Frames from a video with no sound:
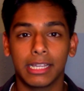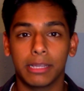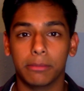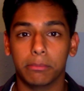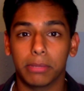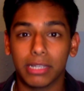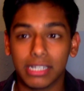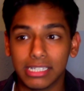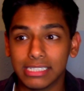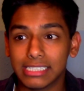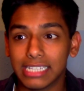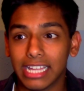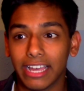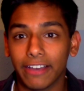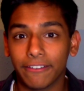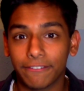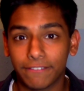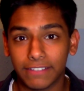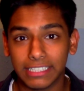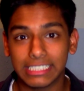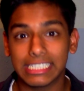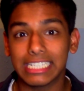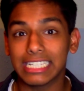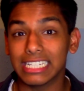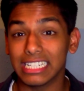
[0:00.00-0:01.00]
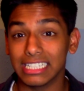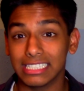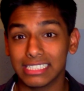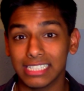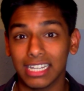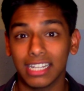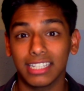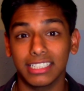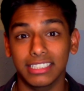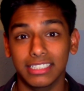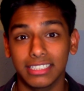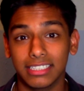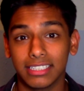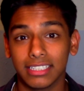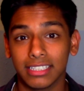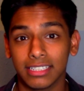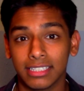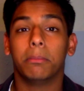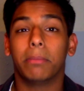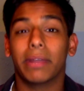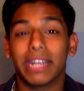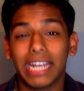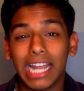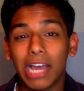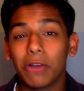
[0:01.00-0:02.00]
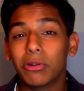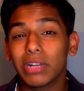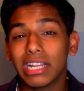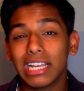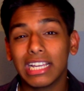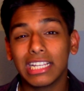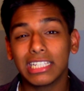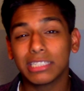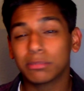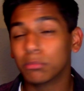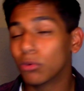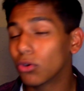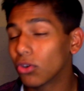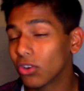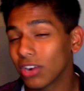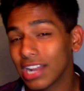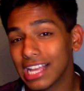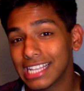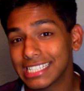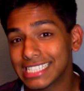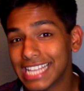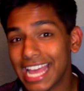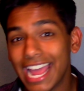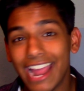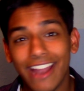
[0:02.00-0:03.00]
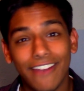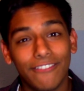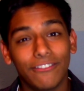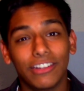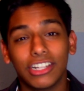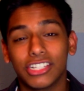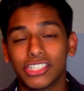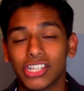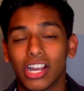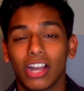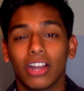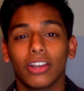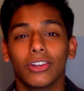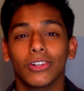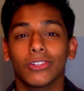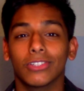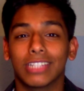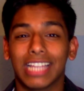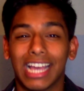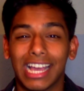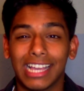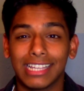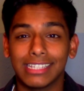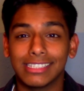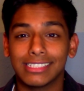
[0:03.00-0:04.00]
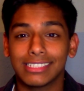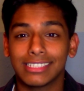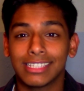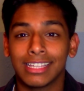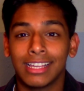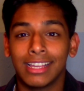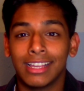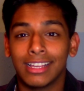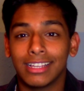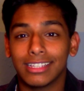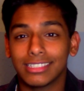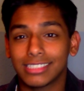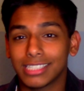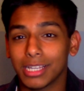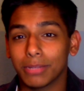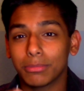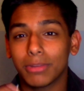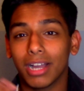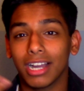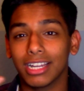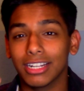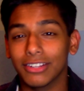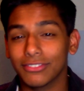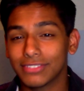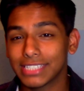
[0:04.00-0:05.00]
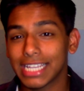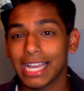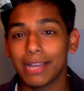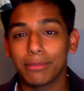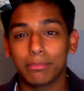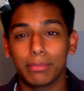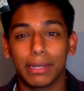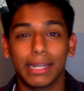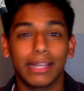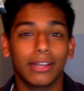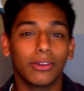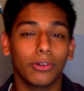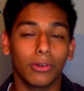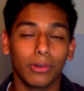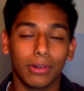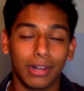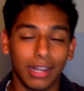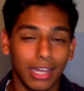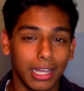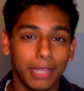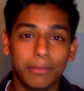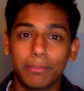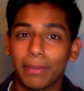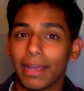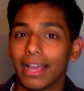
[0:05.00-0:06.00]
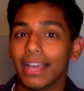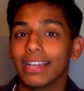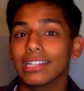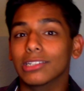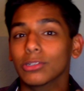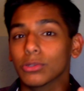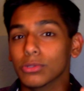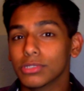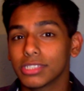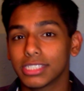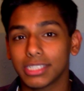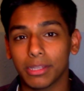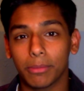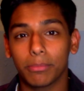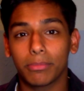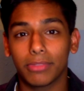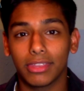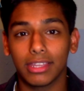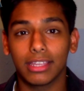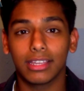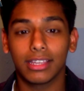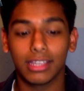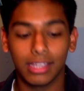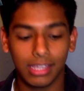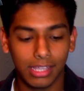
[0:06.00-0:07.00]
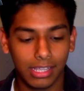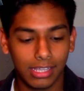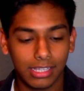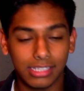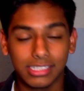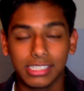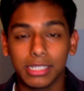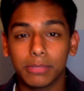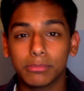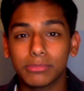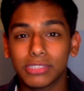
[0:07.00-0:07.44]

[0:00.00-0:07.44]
because they are physically tired. But nowadays, more or less every child has some kind of tablet or an iPad or something, some